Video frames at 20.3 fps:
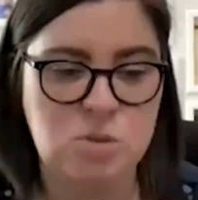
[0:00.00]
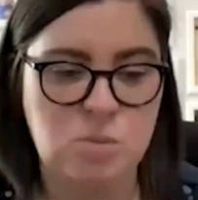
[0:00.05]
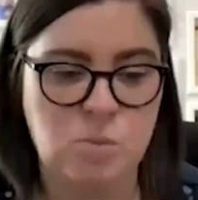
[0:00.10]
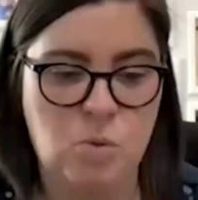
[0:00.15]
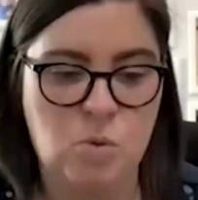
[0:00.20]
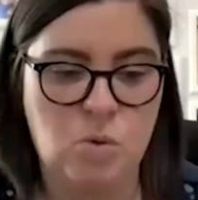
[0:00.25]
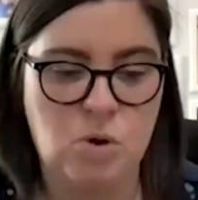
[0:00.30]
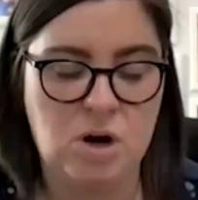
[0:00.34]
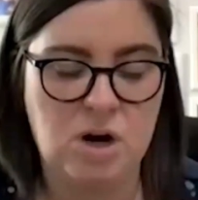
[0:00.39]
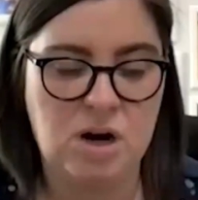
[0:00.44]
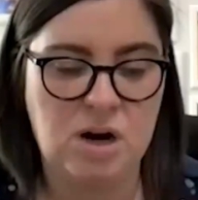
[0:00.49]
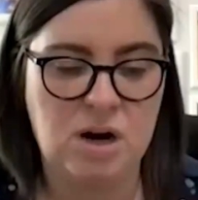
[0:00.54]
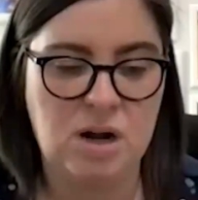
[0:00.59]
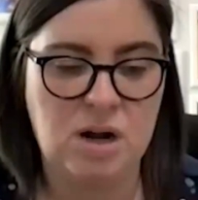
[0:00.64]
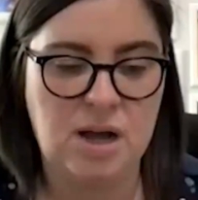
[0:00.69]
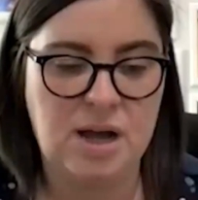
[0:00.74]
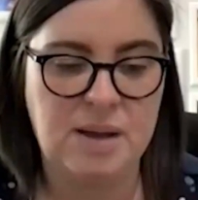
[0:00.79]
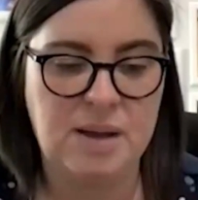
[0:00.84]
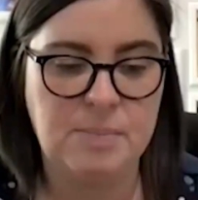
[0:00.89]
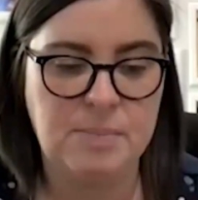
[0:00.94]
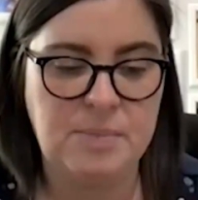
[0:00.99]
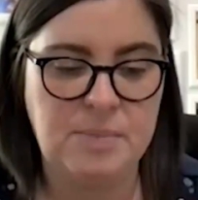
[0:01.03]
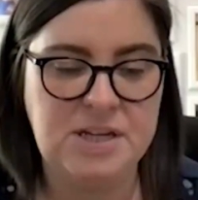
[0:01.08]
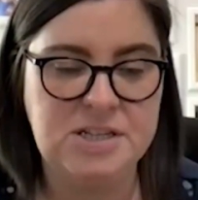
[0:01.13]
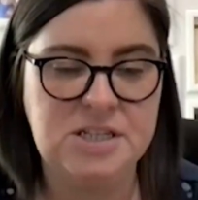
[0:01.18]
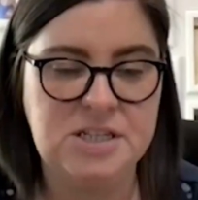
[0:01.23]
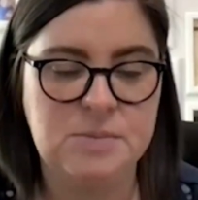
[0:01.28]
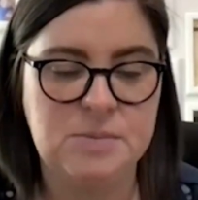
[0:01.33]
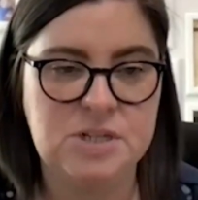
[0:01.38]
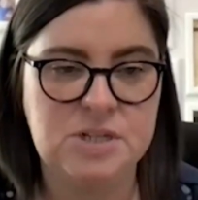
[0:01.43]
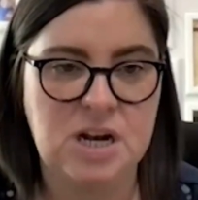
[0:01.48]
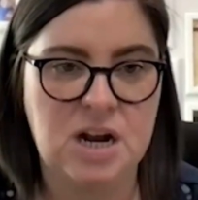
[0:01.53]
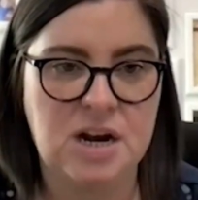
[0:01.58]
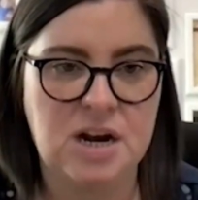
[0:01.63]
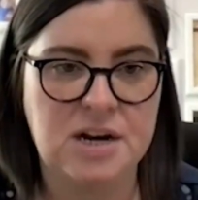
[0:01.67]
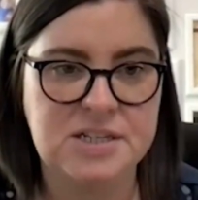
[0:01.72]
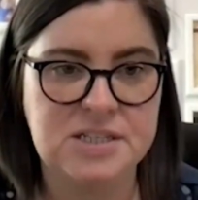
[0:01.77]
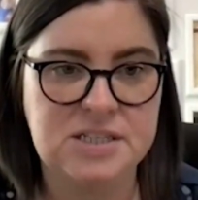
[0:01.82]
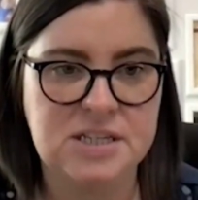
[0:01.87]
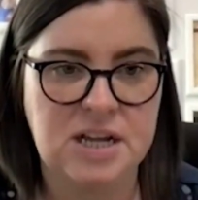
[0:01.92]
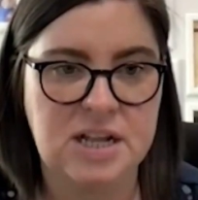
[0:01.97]
more medium to
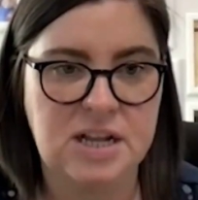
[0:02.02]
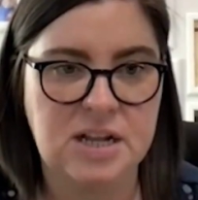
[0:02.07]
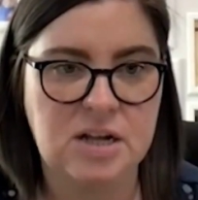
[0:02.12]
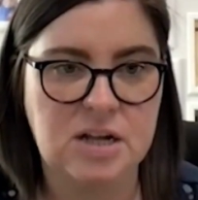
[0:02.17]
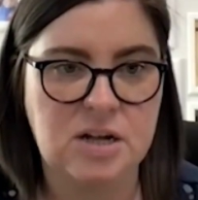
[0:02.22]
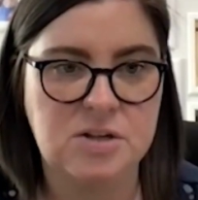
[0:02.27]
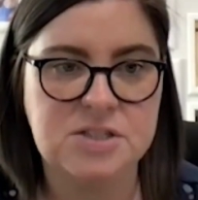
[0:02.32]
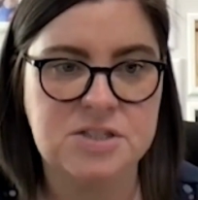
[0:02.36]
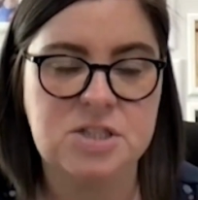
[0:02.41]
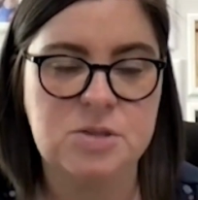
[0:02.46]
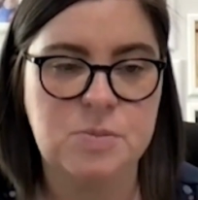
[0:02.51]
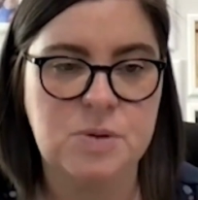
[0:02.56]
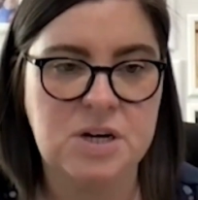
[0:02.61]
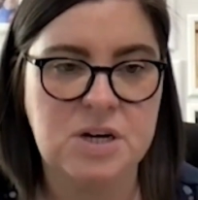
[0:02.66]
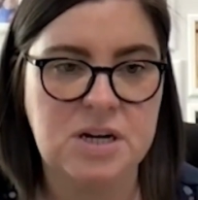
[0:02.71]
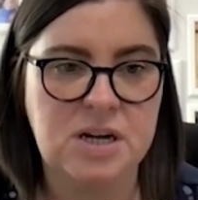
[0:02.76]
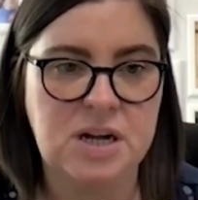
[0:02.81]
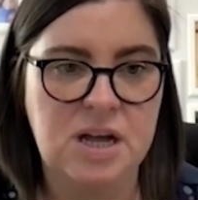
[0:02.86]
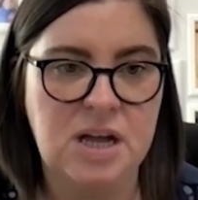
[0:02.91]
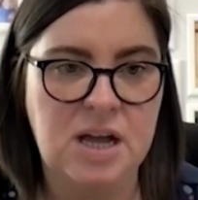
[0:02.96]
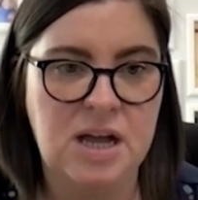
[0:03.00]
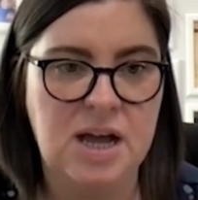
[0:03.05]
large style customer,